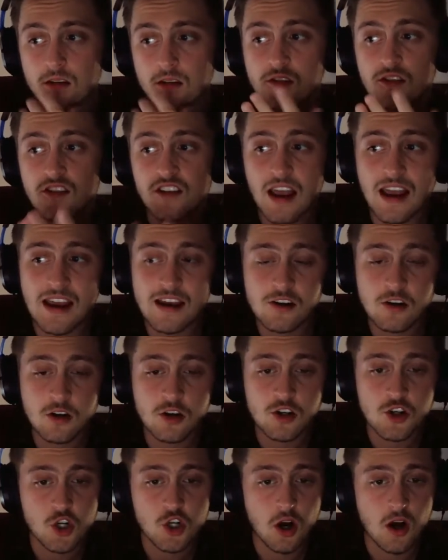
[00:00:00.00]

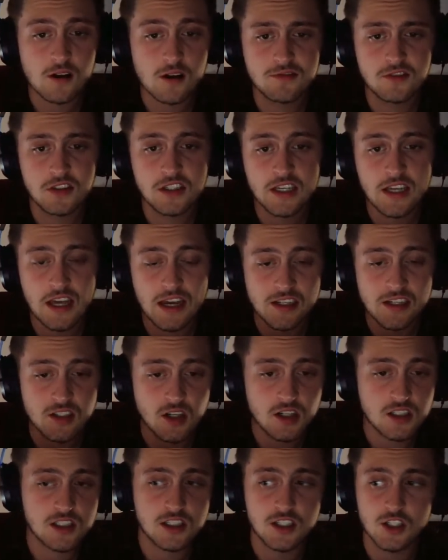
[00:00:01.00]
Xander Schauffele and
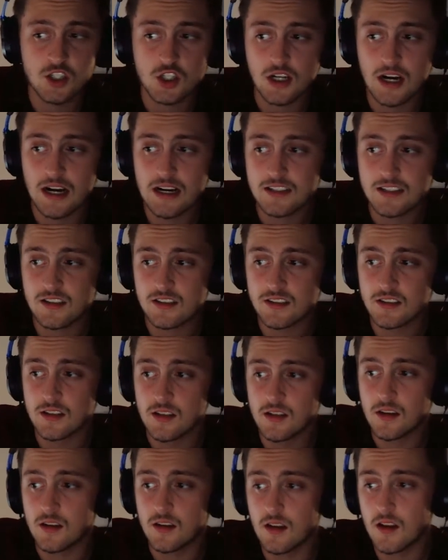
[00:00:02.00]
Dustin
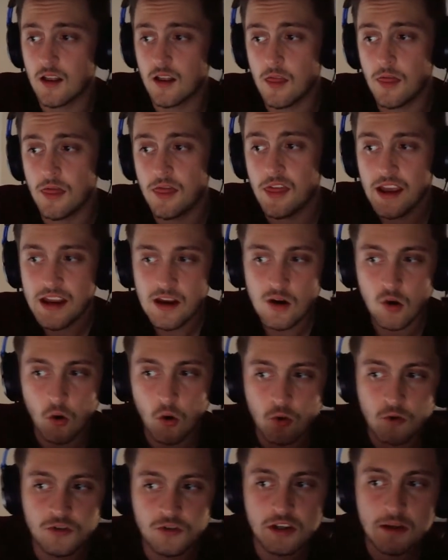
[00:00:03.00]
Johnson, they
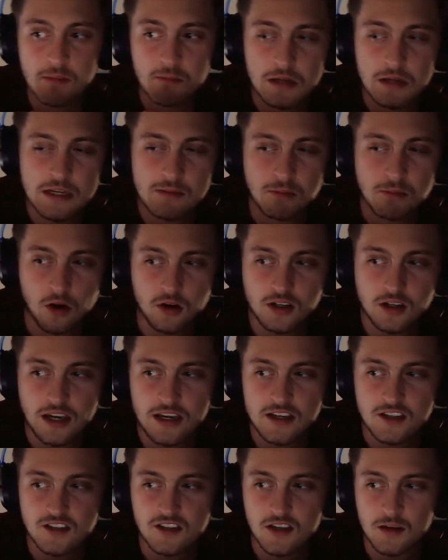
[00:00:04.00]
only beat Paul
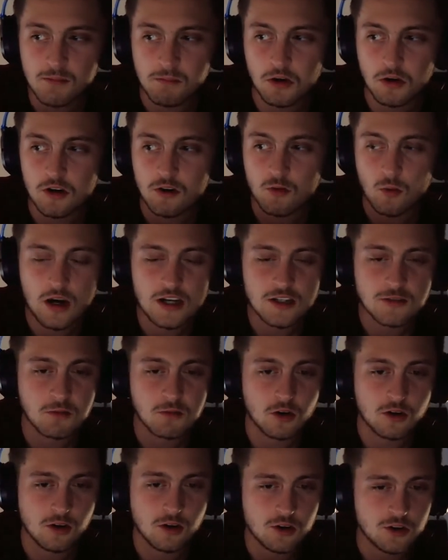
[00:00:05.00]
Casey and Bird
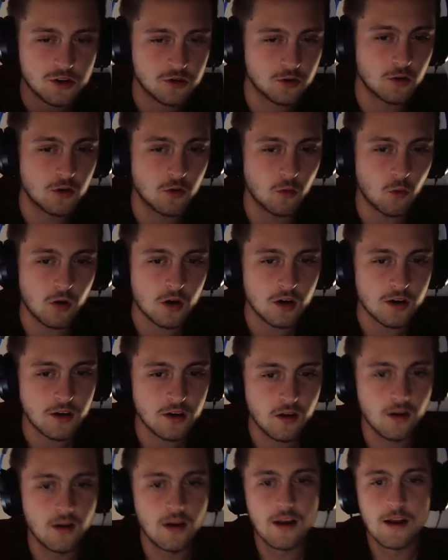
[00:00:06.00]
Weisberger
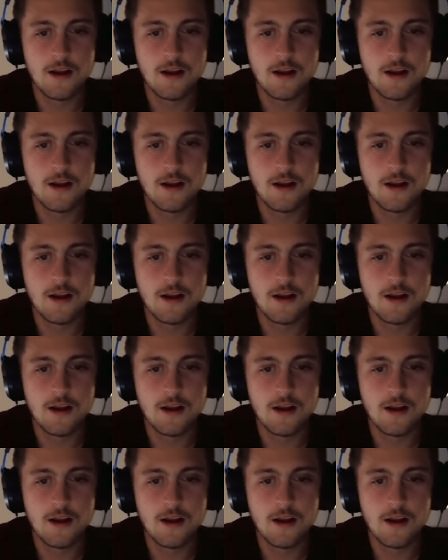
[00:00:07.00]
2-1.